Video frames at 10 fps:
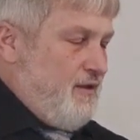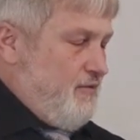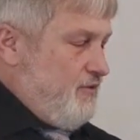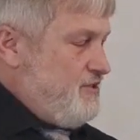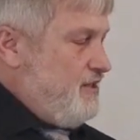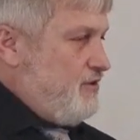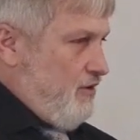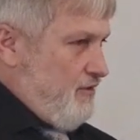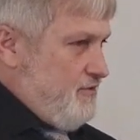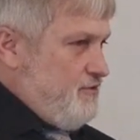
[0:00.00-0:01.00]
and we take
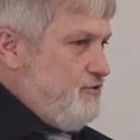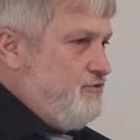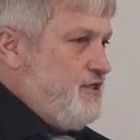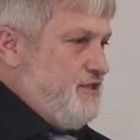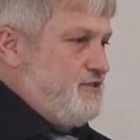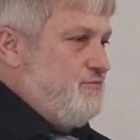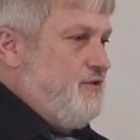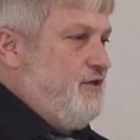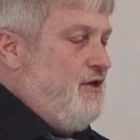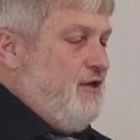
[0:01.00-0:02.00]
on the New
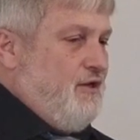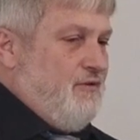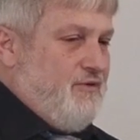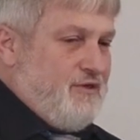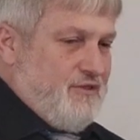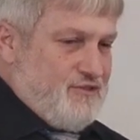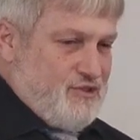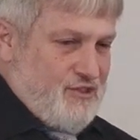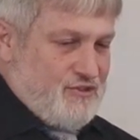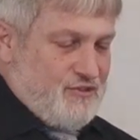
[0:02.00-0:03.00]
Testament because
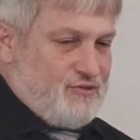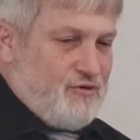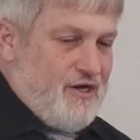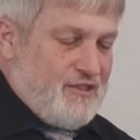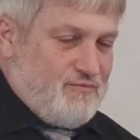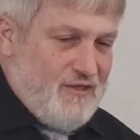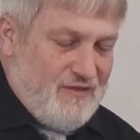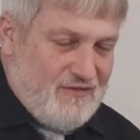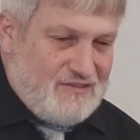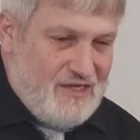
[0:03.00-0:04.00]
Jesus Christ
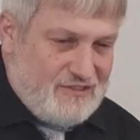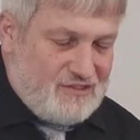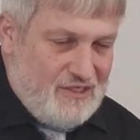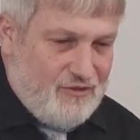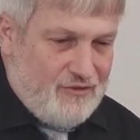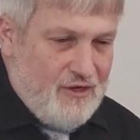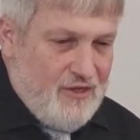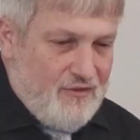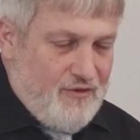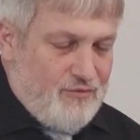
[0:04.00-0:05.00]
being the testator
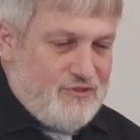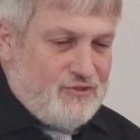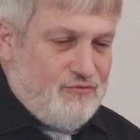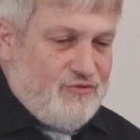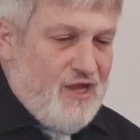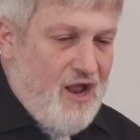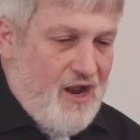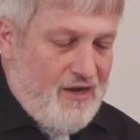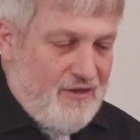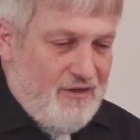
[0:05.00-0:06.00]
that would soon
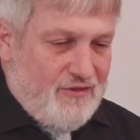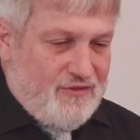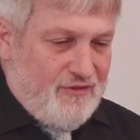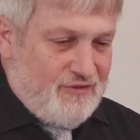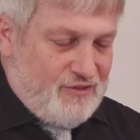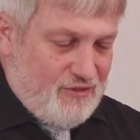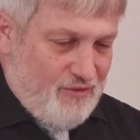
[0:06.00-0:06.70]
die the, to